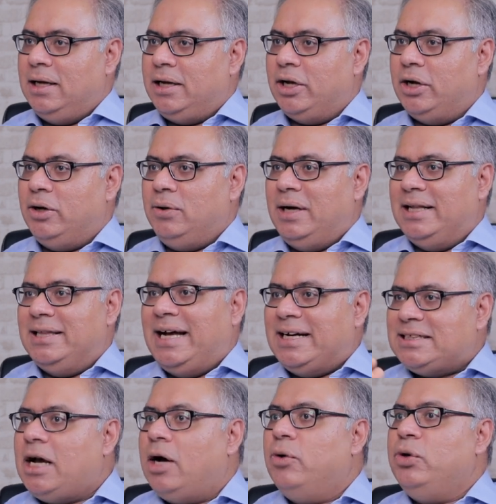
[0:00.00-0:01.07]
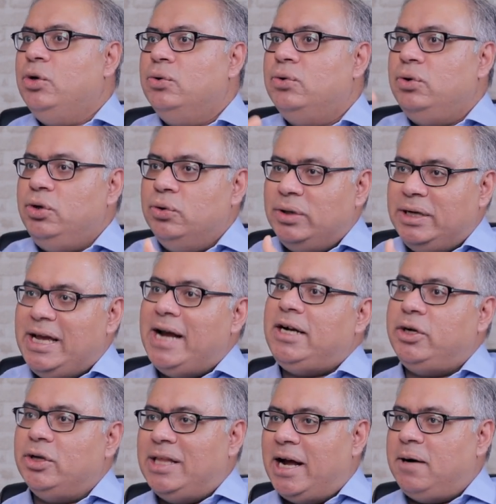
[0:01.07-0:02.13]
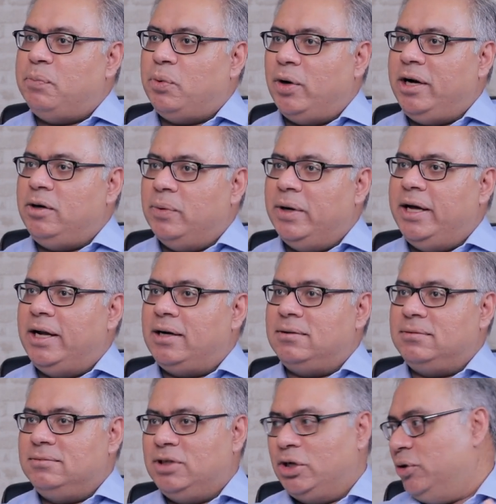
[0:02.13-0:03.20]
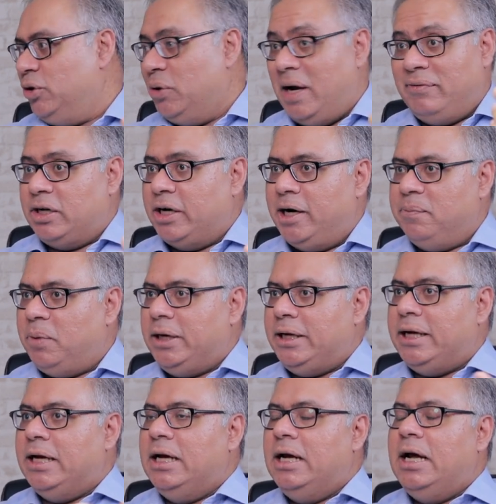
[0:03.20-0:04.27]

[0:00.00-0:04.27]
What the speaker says: you know, and that's how you get to that point where, you know, you have a great body.